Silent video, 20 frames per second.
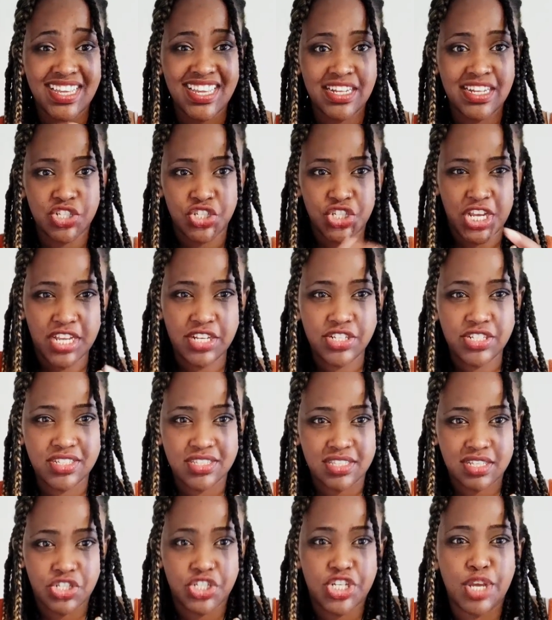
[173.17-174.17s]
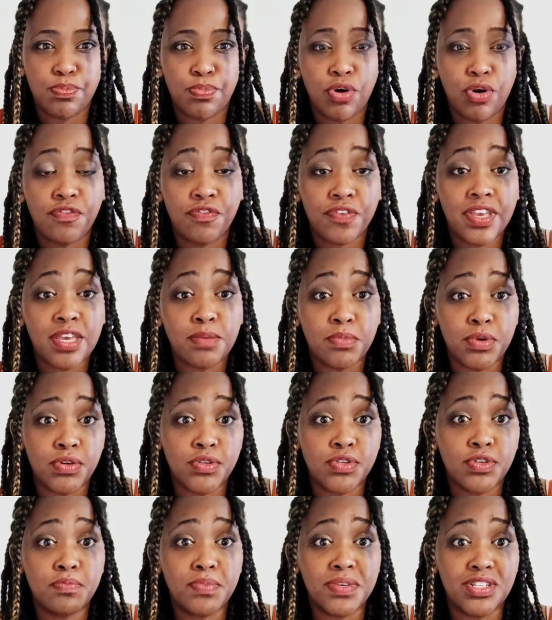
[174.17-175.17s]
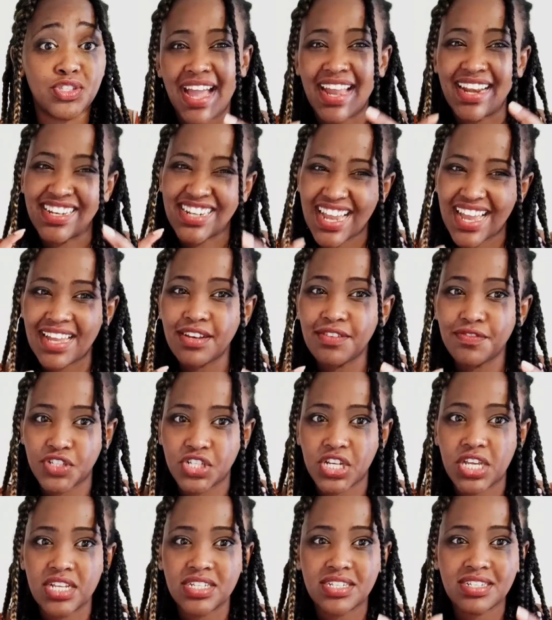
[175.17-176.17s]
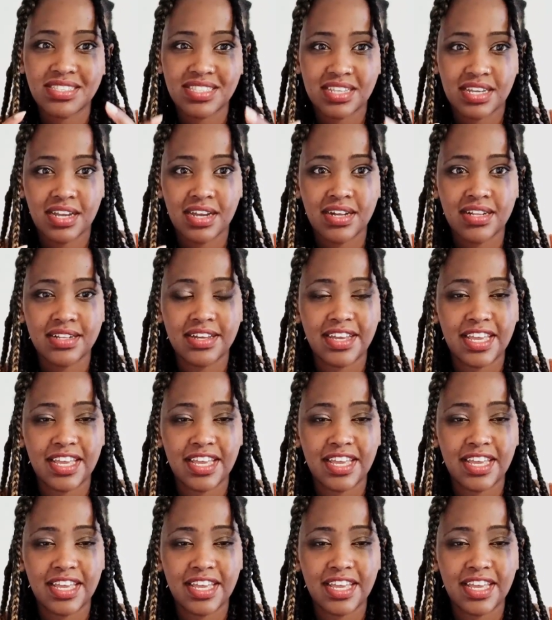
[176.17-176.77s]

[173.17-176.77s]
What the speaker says: it changes the shape of hemoglobin and kind of changes the color.